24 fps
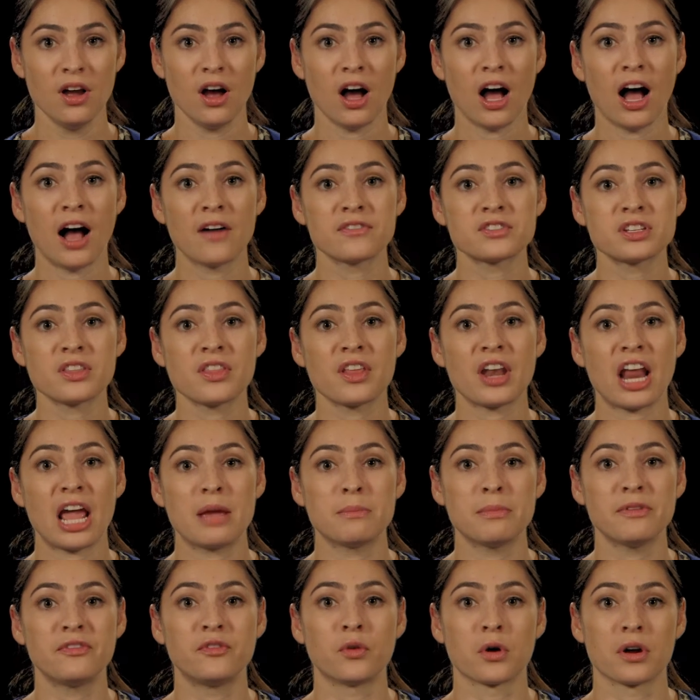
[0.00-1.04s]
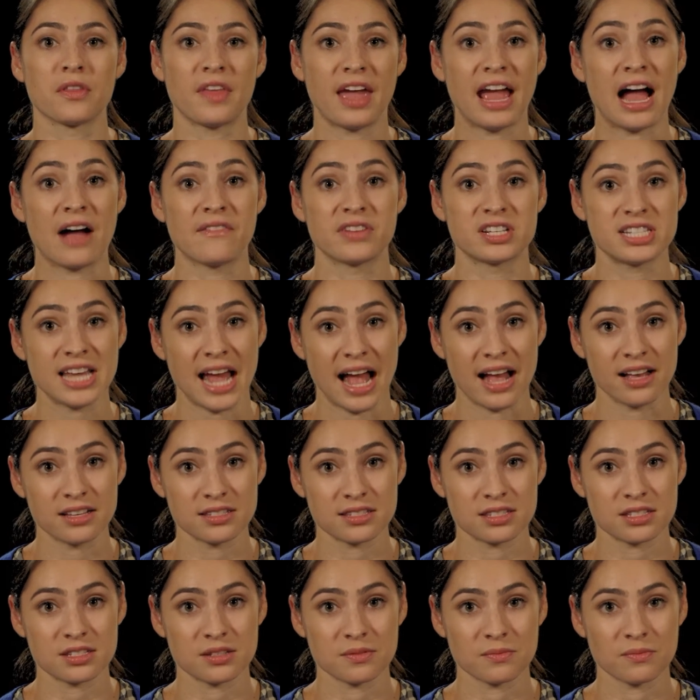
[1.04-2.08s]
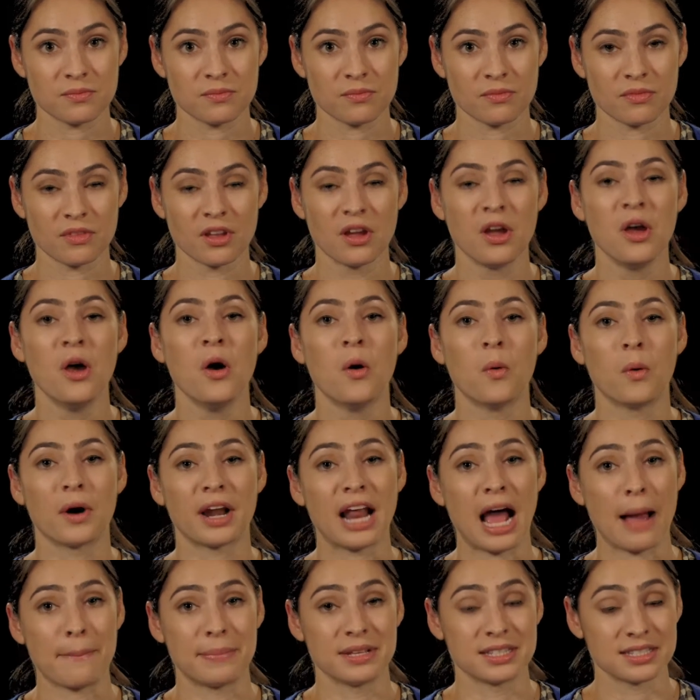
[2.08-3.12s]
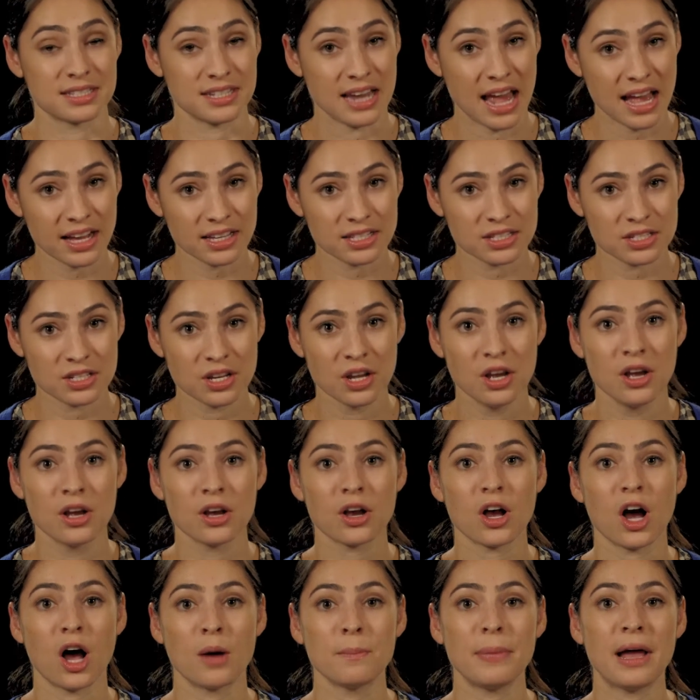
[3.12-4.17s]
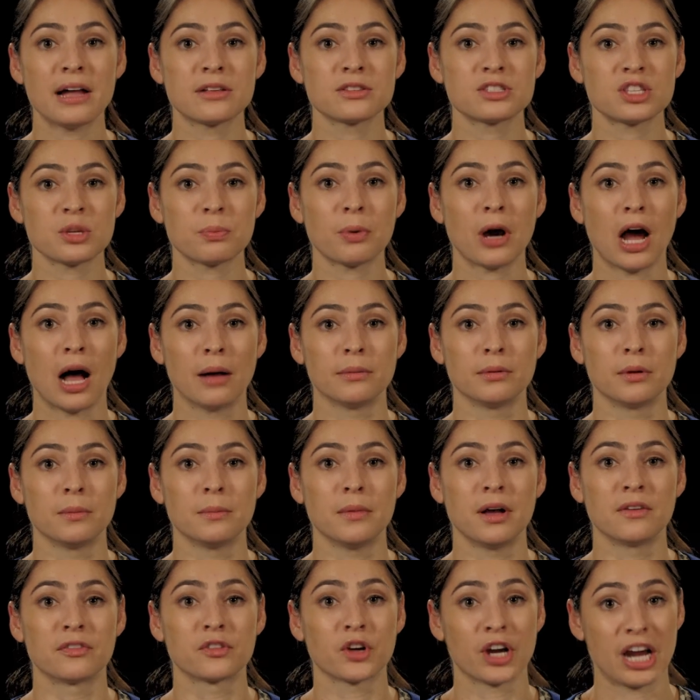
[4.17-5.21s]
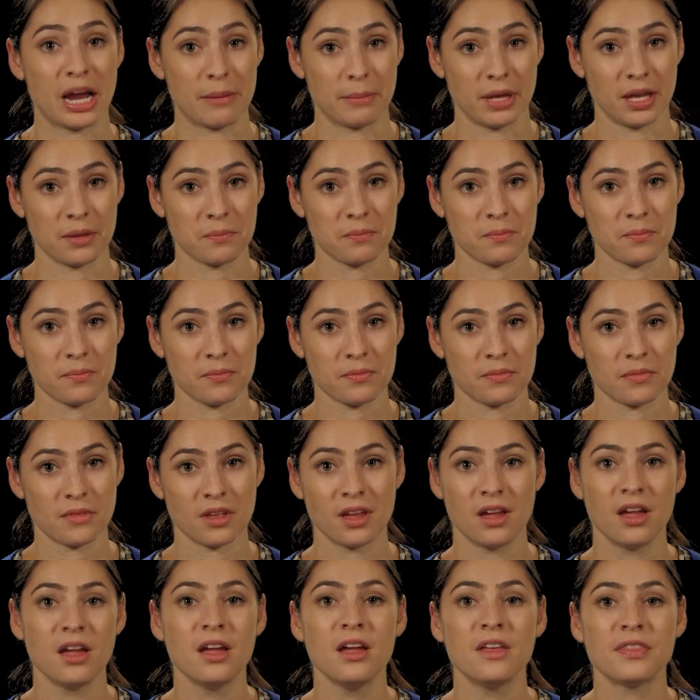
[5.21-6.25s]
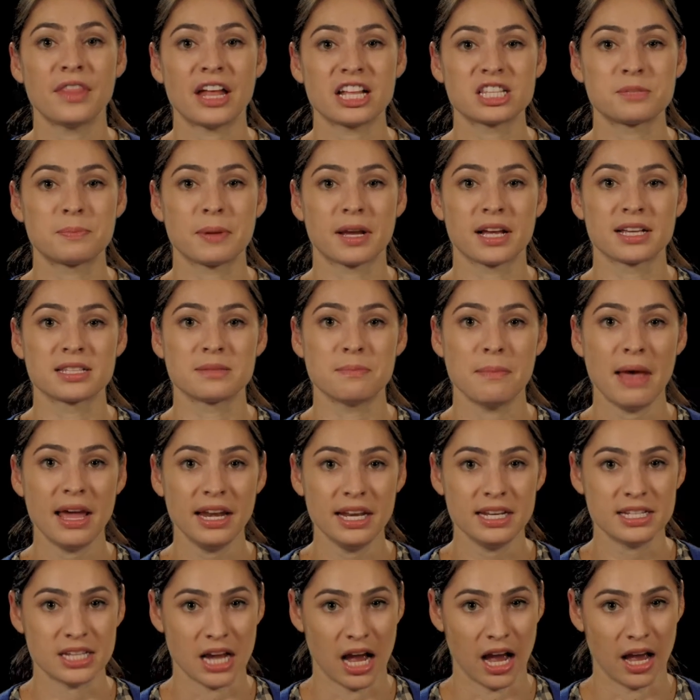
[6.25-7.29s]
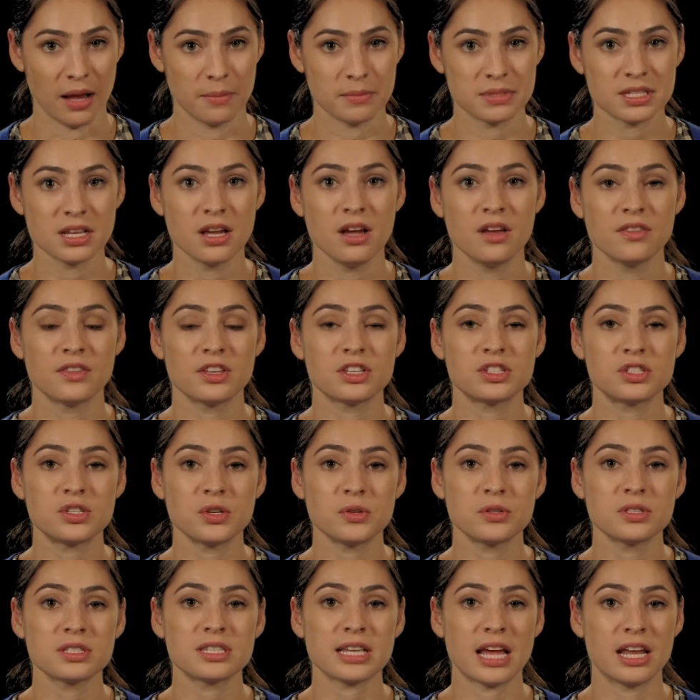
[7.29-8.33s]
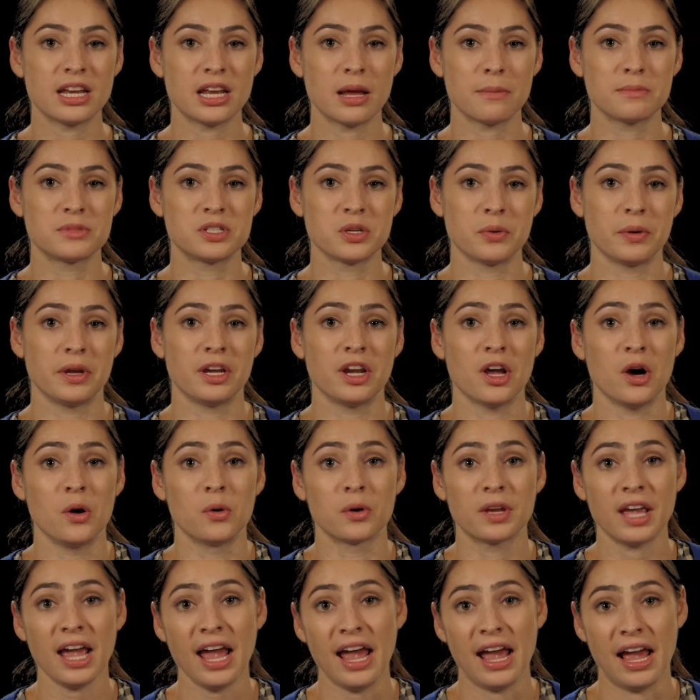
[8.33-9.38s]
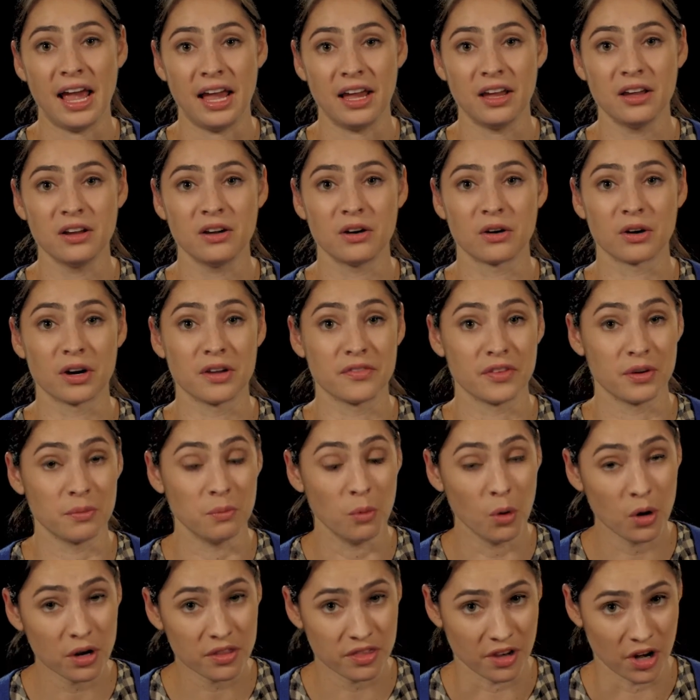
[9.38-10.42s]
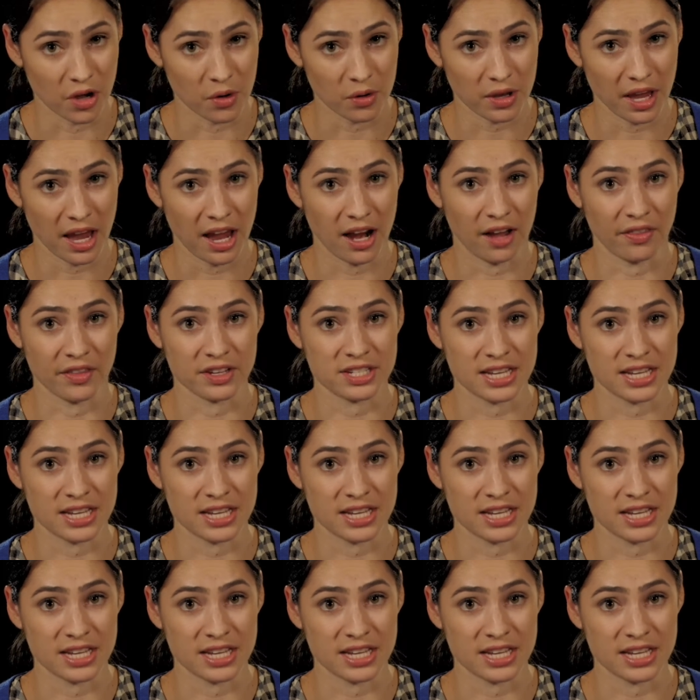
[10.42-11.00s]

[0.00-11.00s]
often the night before they have a test. What happens next compounds the problem of cramming. That's because many times the students end up doing okay or even more than okay on the